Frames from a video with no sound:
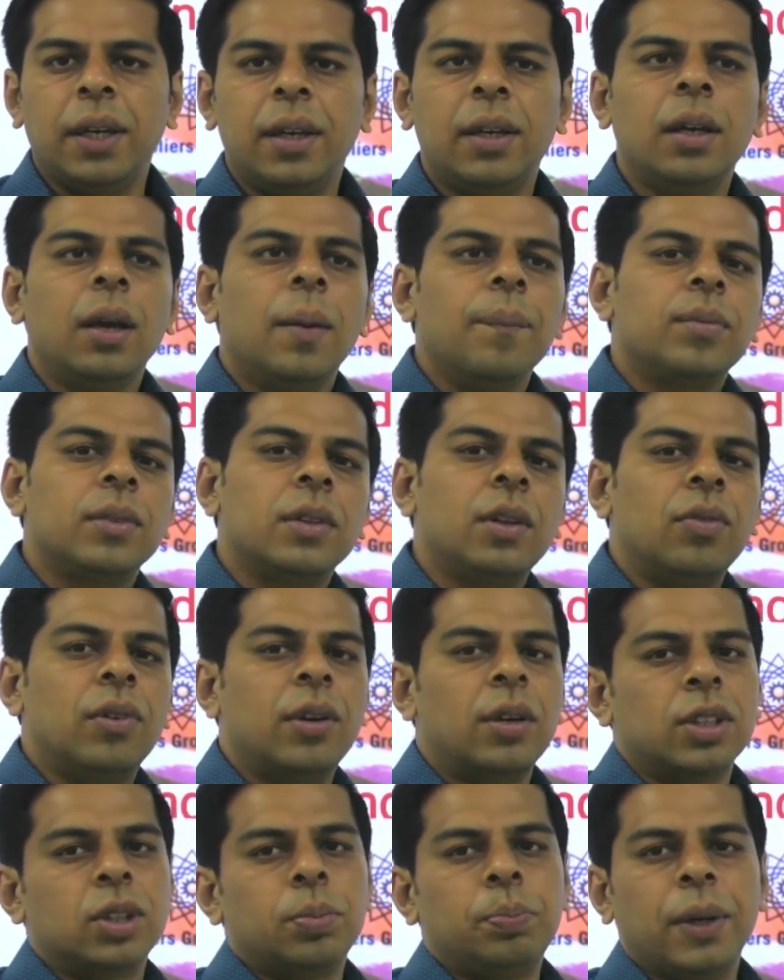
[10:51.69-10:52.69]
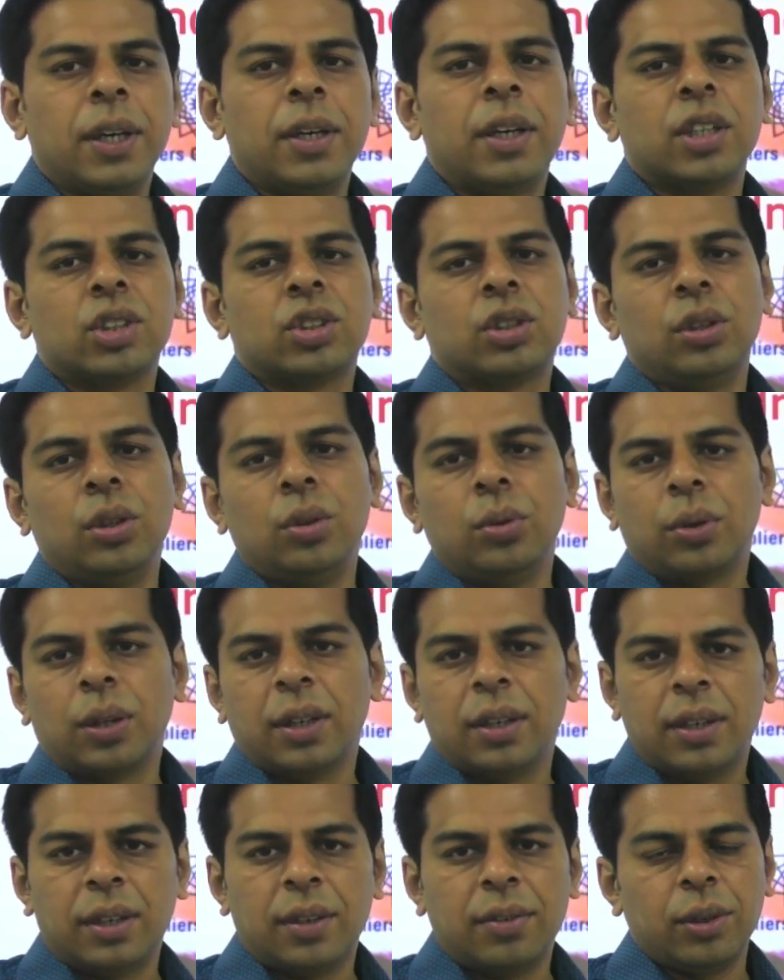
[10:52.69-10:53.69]
the world's biggest nuclear,
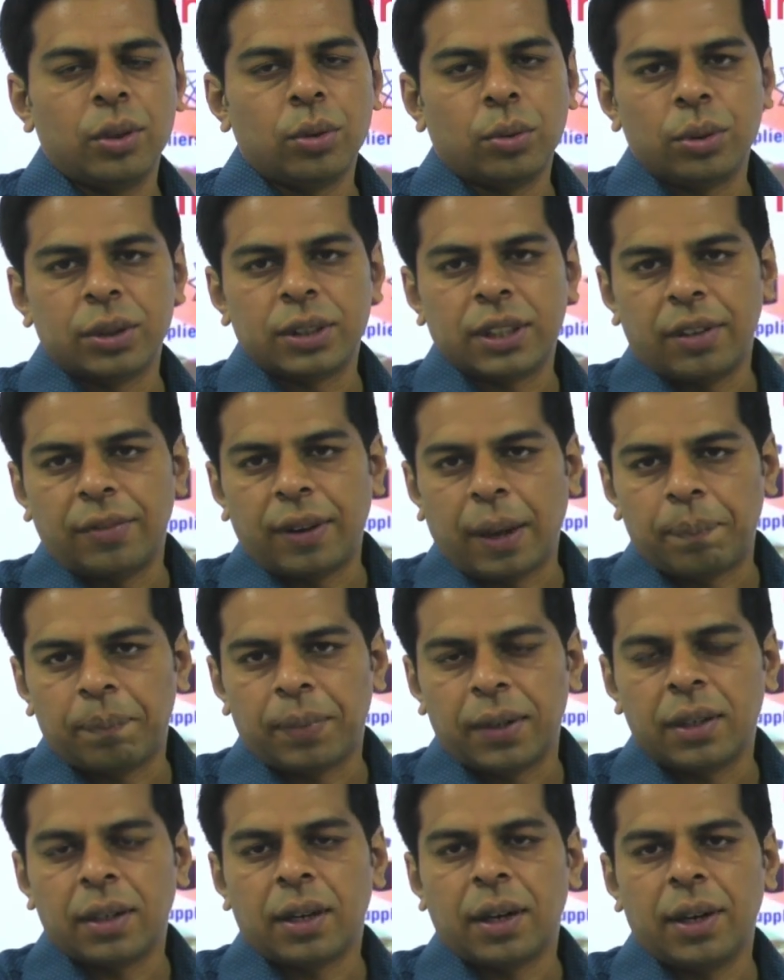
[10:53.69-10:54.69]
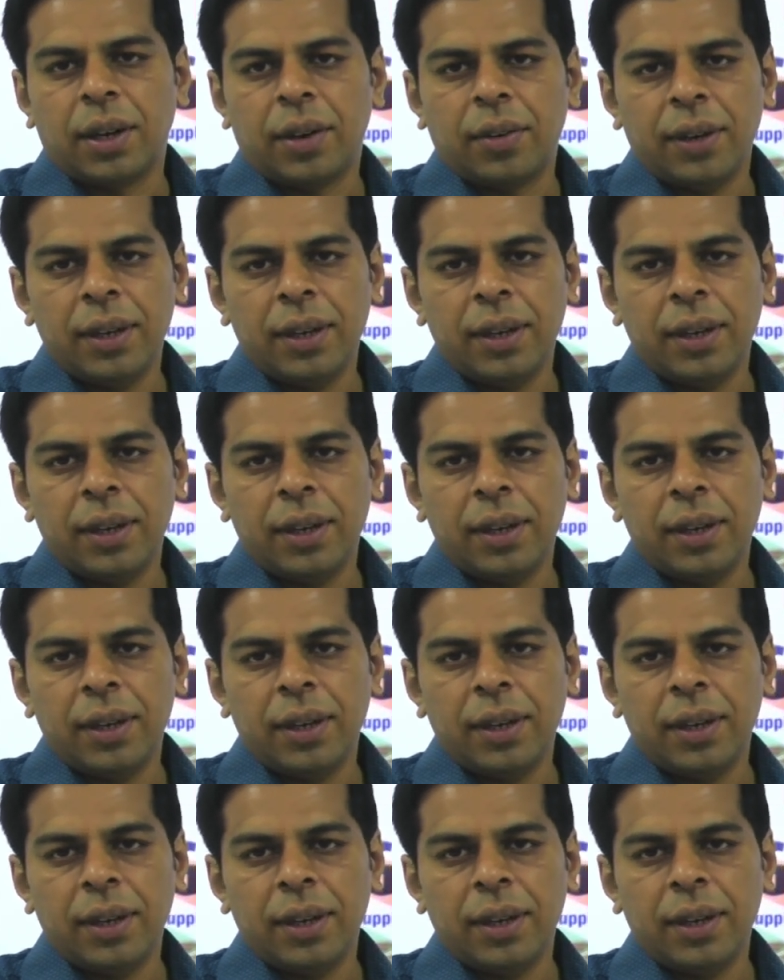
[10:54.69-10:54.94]
you could say, weapon country.